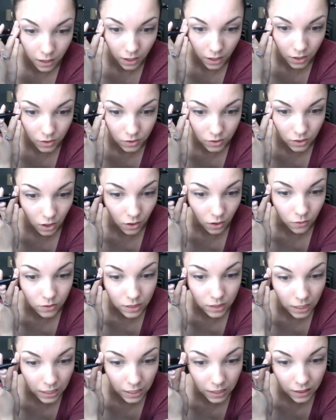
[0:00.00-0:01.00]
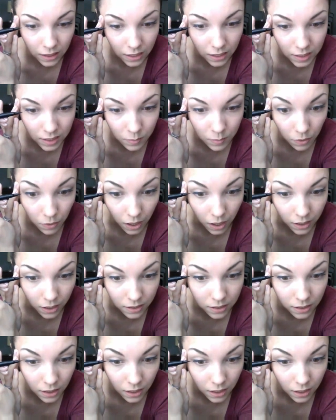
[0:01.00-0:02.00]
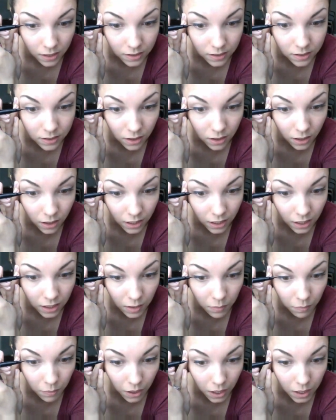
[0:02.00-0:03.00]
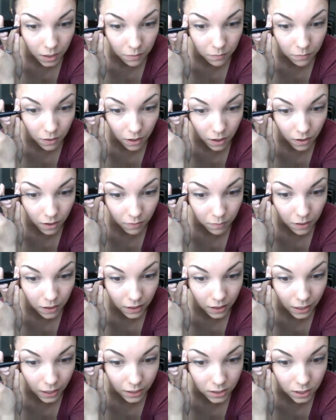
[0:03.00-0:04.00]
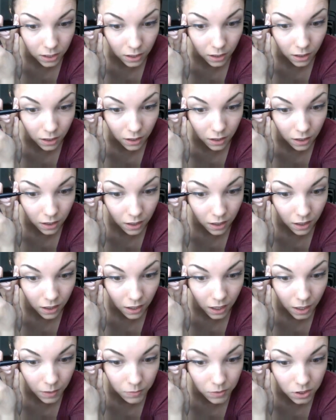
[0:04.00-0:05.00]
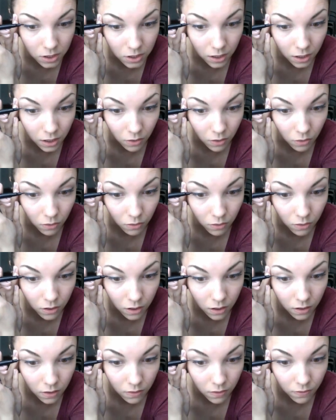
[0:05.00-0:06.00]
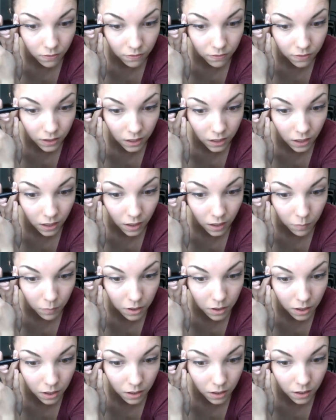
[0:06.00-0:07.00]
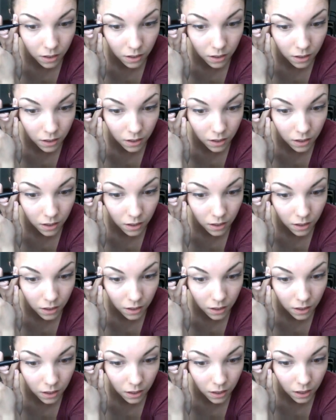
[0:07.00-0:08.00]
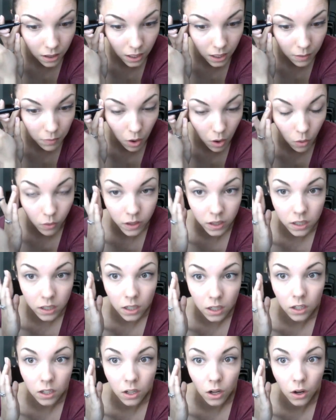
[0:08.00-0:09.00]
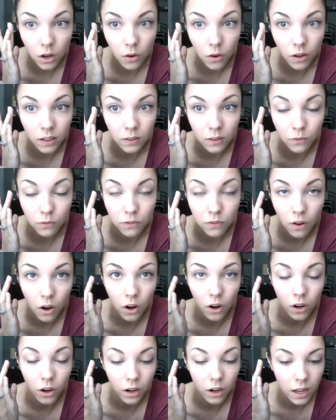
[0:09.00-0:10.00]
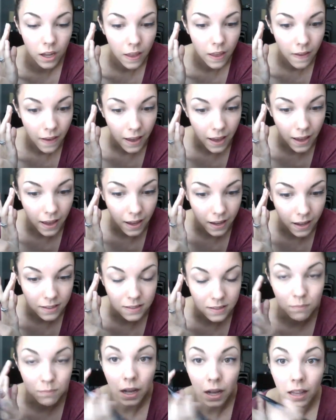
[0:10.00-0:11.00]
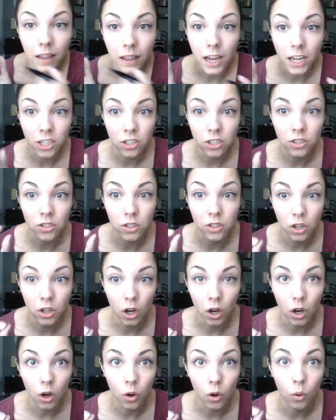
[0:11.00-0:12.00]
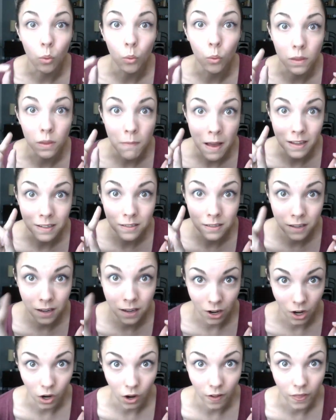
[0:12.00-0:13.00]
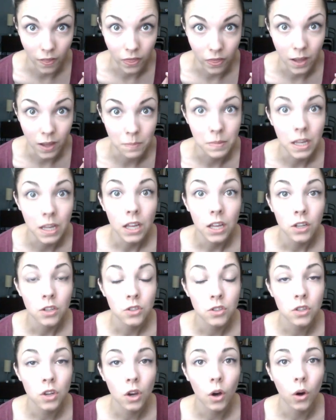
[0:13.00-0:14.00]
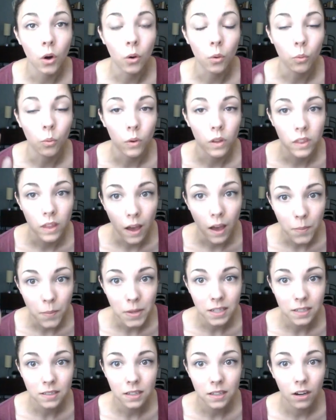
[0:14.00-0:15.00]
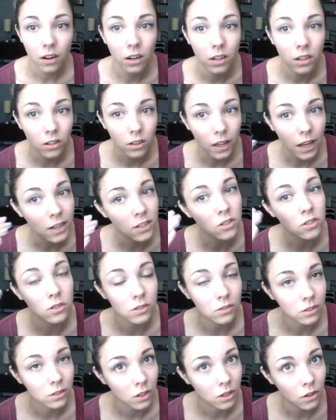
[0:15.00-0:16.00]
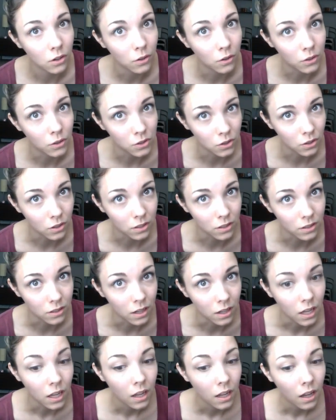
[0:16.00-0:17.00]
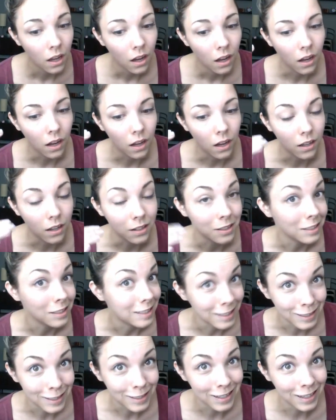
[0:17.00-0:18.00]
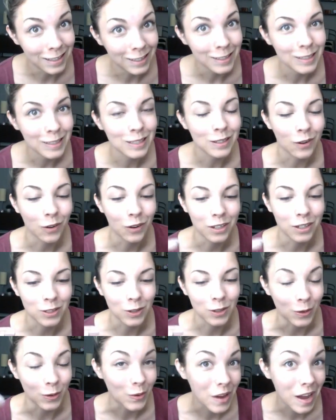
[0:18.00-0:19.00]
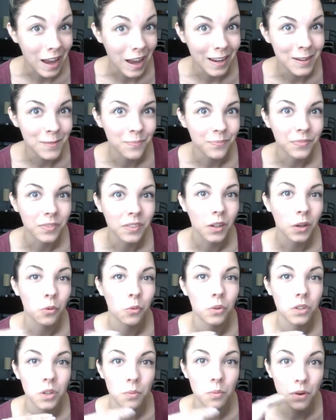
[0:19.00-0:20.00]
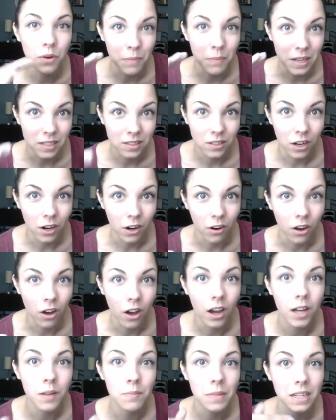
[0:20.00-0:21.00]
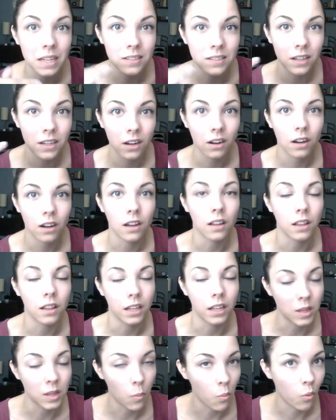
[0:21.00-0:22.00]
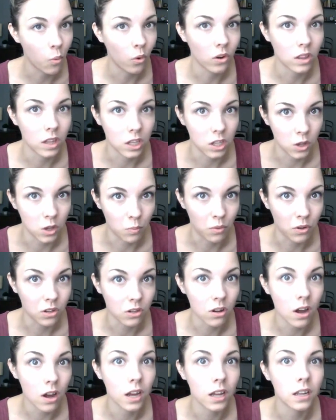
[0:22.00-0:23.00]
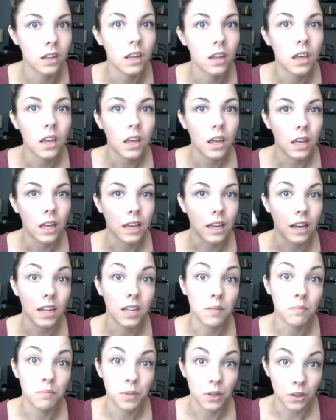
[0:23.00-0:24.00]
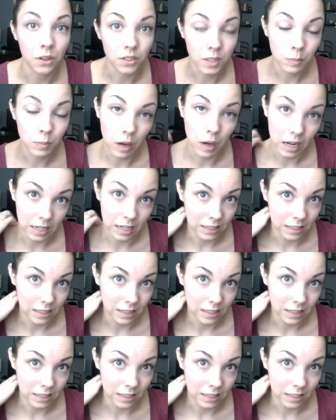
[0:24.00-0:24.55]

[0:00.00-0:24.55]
So taking that spot and starting at the bottom of my lash here, I'm just going to flick up, and I'm only going to go as far as my lashes go with mascara on them. So without mascara, your lashes only go a certain distance or a certain height. When you put mascara on, mascara, like the more that you put on, it kind of builds upon